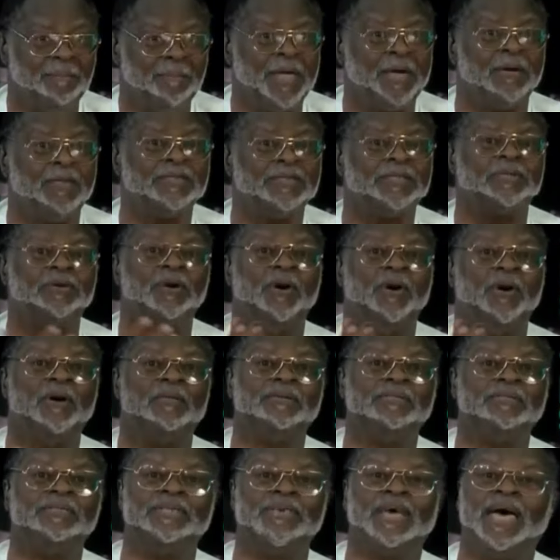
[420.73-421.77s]
because
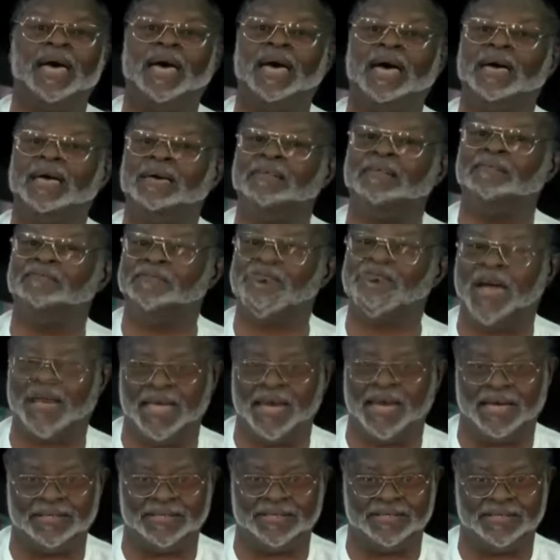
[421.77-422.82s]
guns are
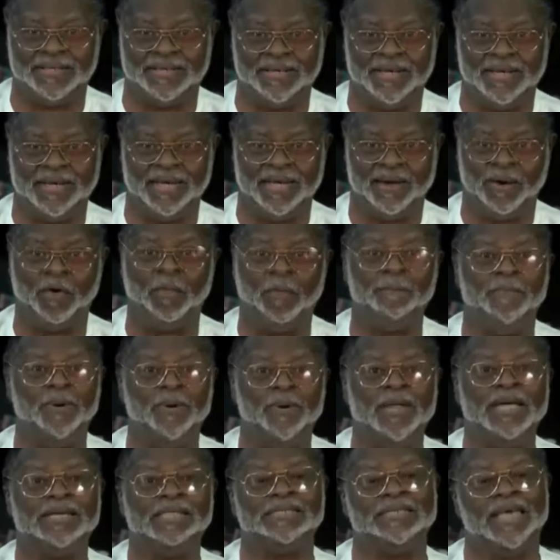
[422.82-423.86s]
fired or
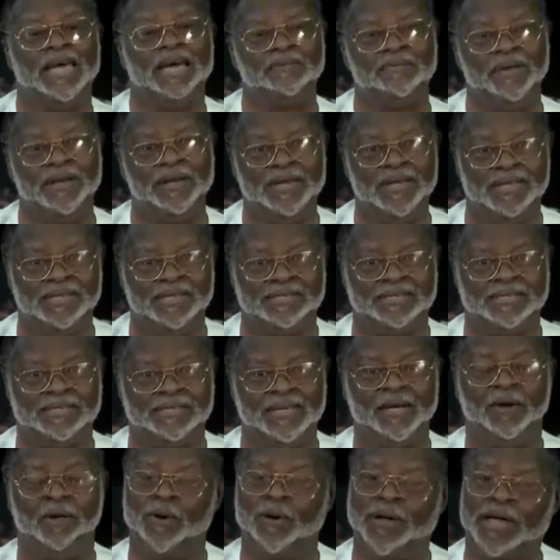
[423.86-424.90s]
bullets are released.
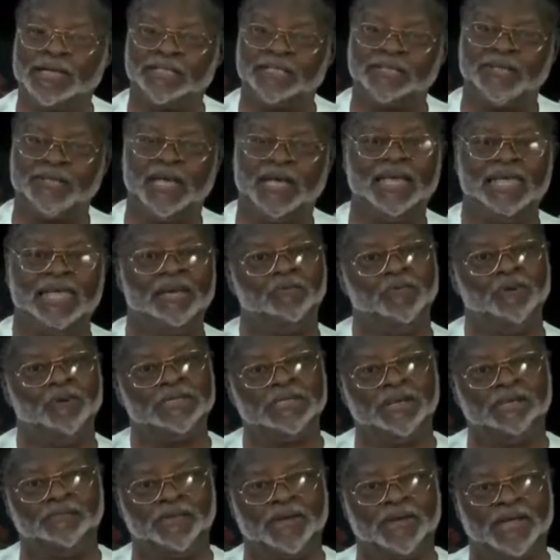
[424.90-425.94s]
Occasionally in
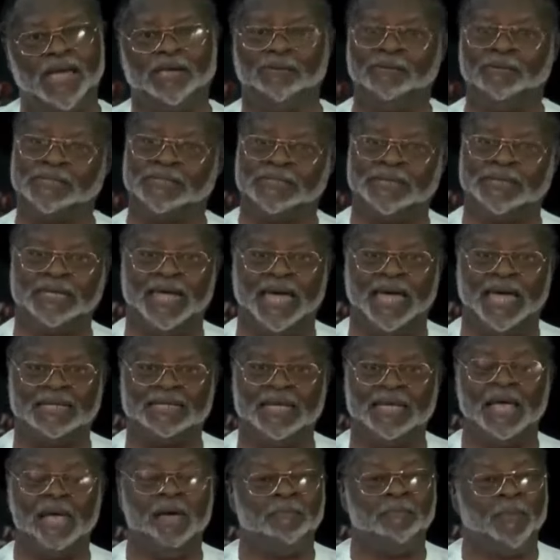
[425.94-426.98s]
West Africa, you see
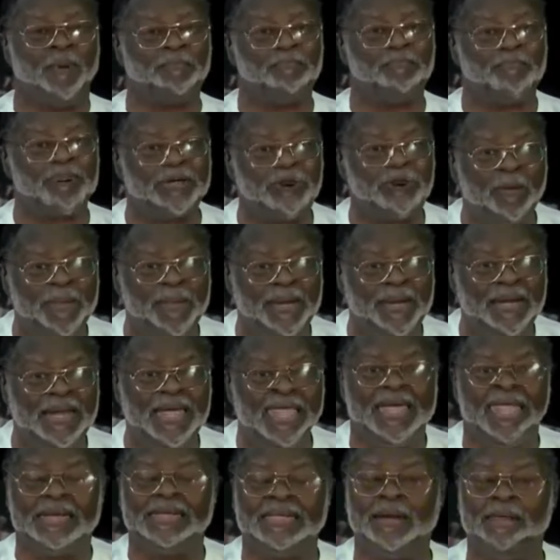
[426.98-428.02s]
that. But
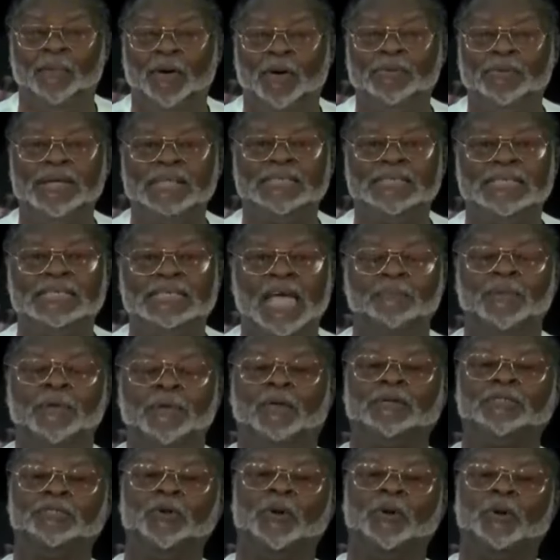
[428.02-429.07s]
predominantly, democracies die
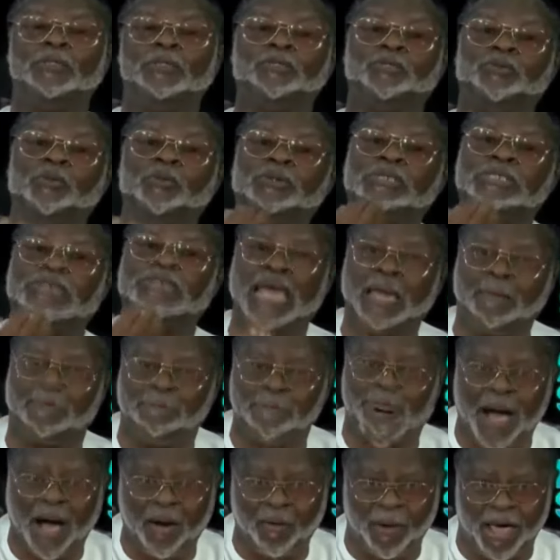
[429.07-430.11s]
because those who
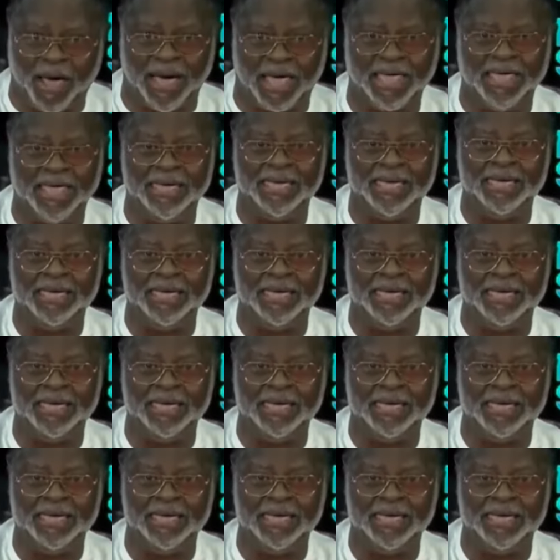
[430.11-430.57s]
take power